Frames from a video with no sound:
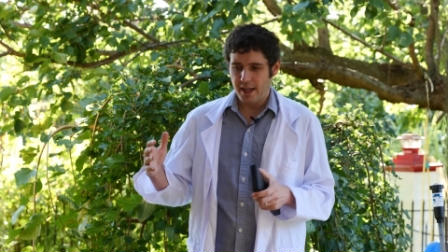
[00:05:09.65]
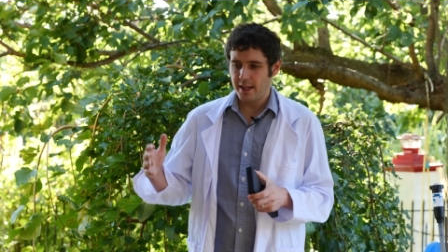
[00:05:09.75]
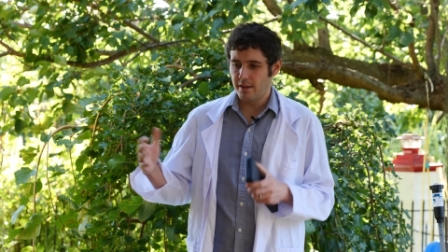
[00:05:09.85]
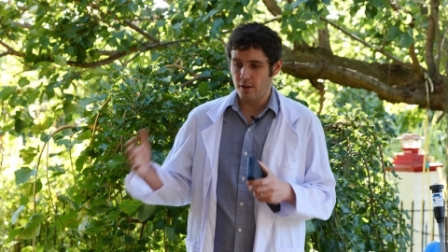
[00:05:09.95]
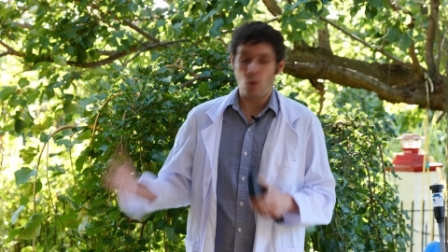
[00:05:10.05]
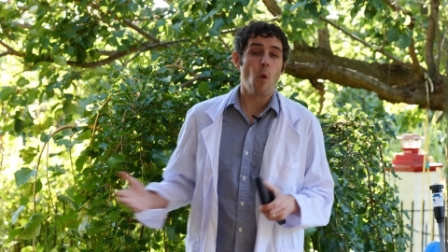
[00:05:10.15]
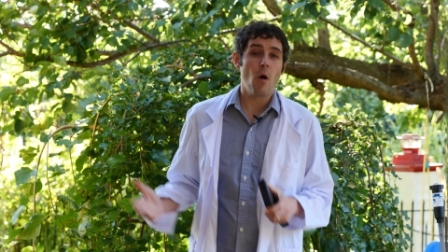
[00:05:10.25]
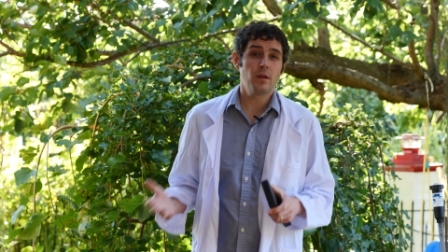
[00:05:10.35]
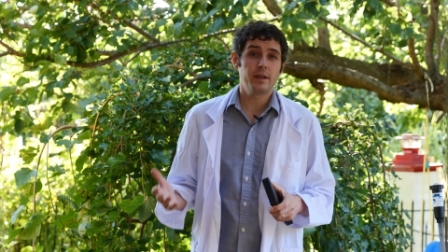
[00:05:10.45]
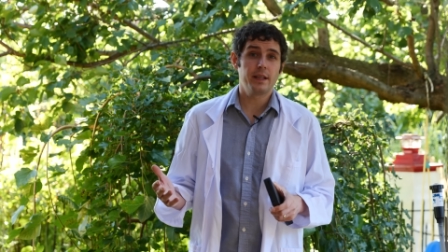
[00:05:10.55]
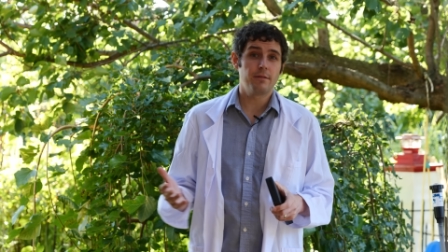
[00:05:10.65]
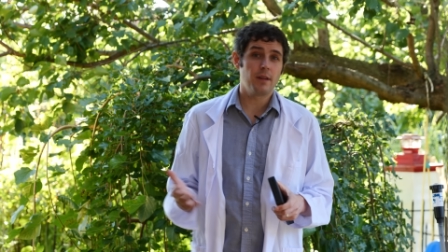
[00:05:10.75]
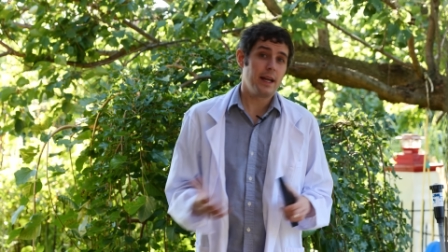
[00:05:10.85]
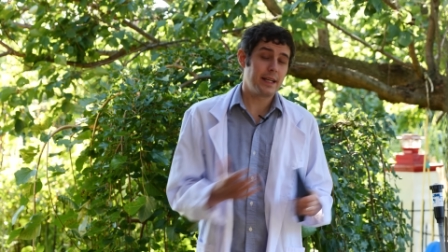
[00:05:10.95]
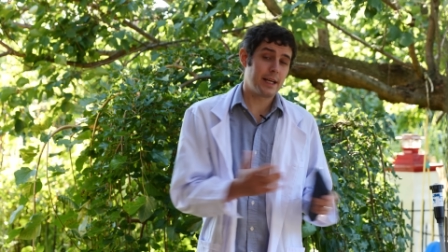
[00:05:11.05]
in the quality of
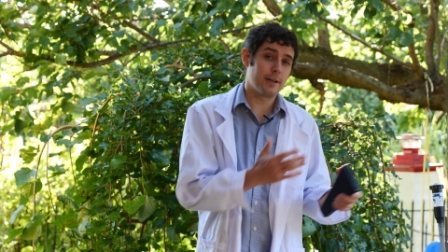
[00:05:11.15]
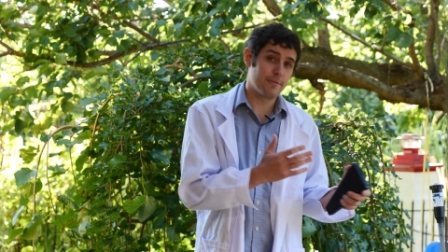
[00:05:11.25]
light can